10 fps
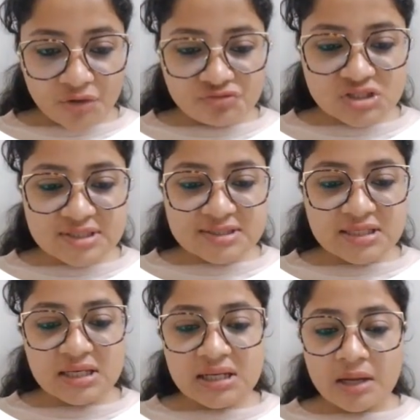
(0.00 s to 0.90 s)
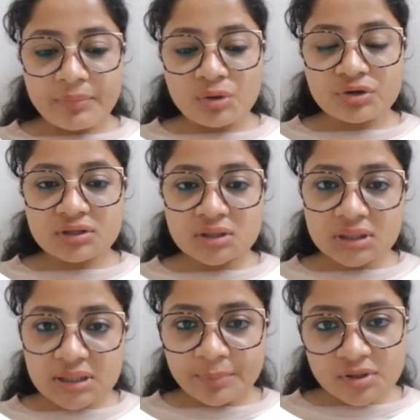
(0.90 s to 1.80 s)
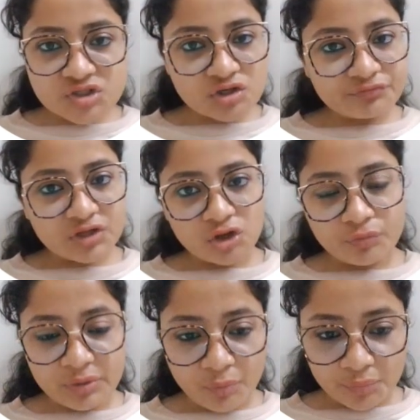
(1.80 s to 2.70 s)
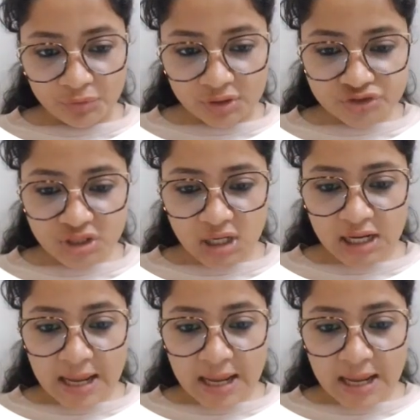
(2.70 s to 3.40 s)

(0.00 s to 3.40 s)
which is seen in about 30% of the human population.